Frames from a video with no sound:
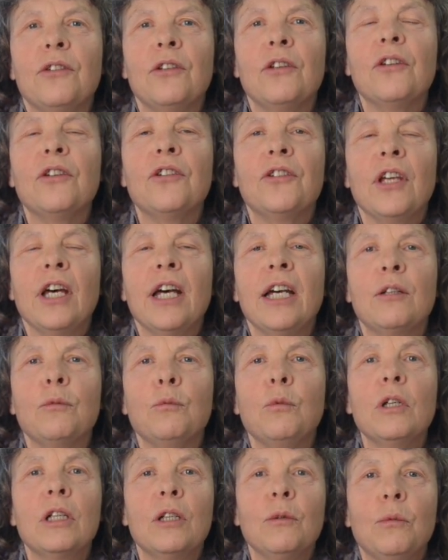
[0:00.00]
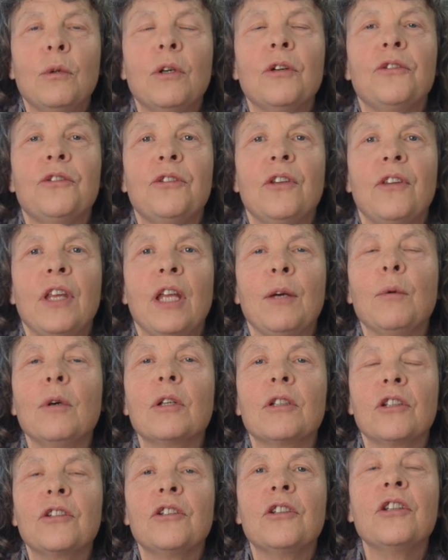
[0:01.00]
to decide what it was that they
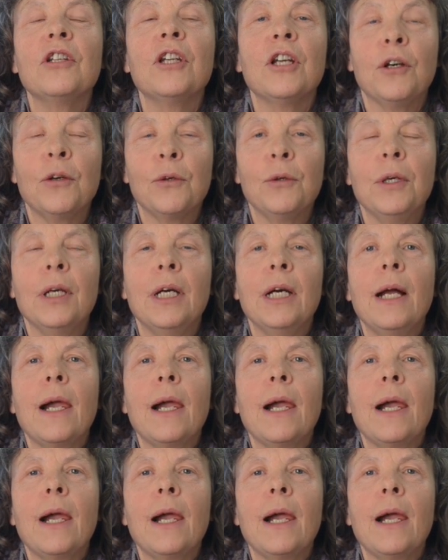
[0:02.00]
wanted to know.